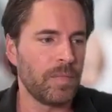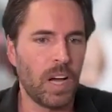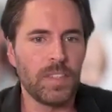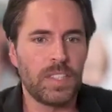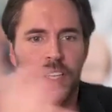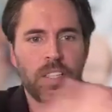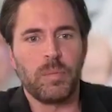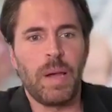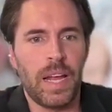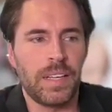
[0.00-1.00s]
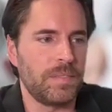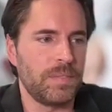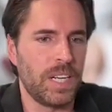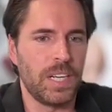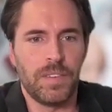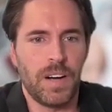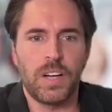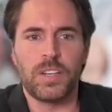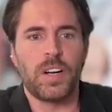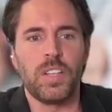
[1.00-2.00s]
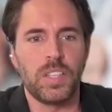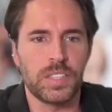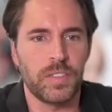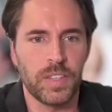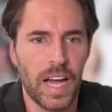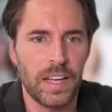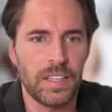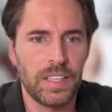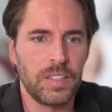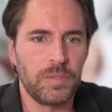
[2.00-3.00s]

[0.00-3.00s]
All of a sudden you're paying, $100 for that,